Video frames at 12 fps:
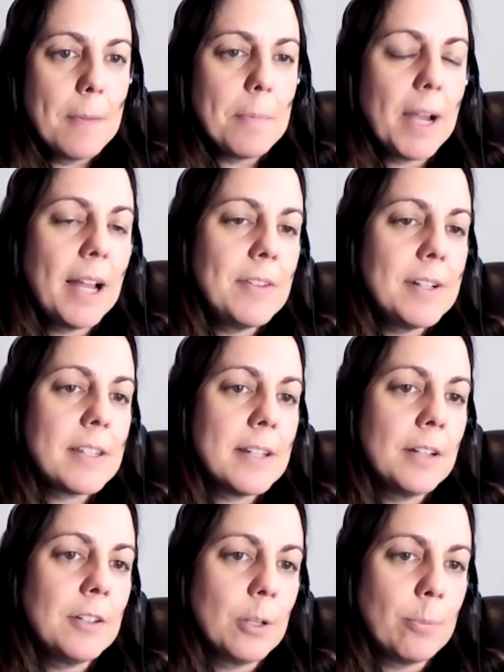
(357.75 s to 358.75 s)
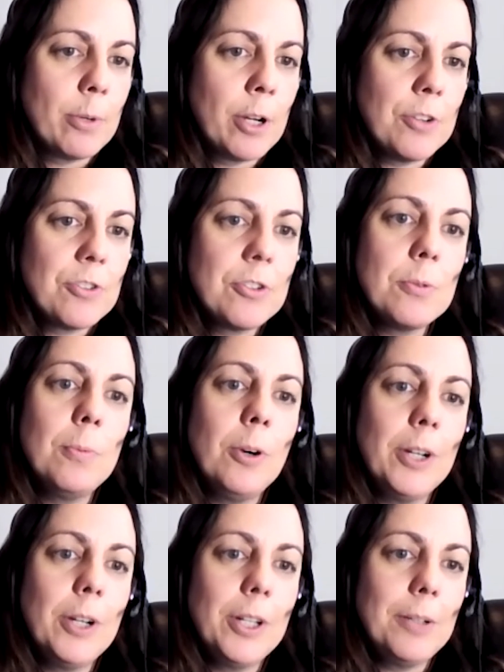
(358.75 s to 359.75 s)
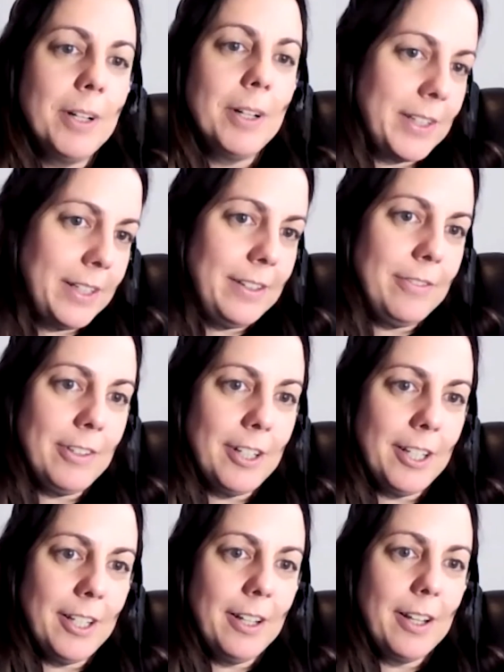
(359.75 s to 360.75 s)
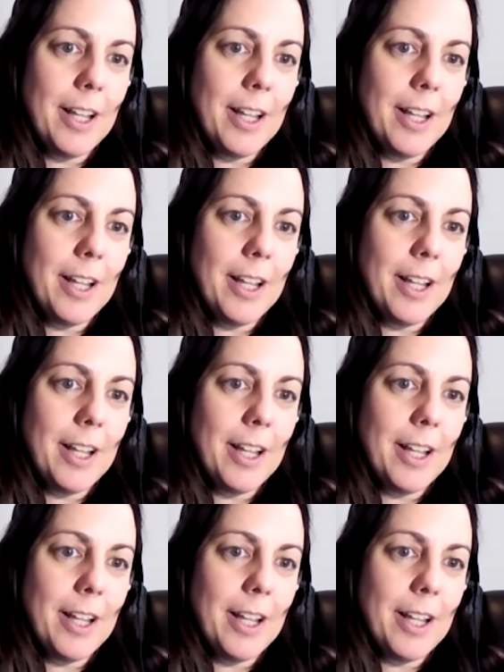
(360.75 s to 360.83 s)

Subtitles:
But having a standard approach to what you identify